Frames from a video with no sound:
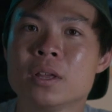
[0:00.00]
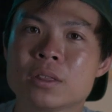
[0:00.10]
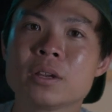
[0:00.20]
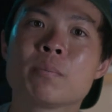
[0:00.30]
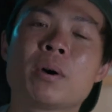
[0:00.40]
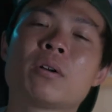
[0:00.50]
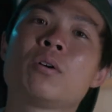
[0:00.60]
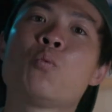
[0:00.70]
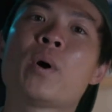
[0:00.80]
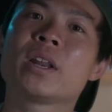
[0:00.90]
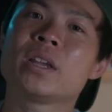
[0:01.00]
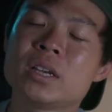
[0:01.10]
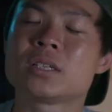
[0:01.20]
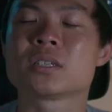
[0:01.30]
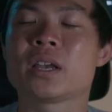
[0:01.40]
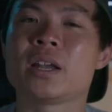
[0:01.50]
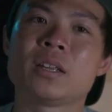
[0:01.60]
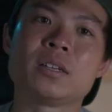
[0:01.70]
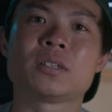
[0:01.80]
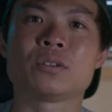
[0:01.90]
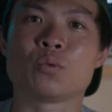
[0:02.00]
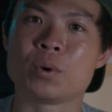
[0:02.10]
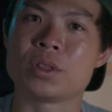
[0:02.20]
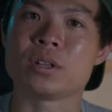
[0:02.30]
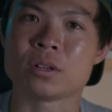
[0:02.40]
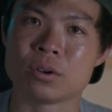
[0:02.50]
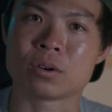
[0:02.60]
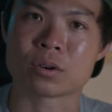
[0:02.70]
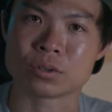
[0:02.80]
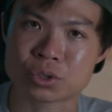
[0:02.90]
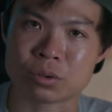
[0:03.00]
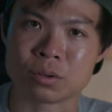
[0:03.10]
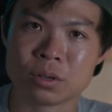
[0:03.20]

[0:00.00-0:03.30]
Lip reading: think about what is and isn't within your control.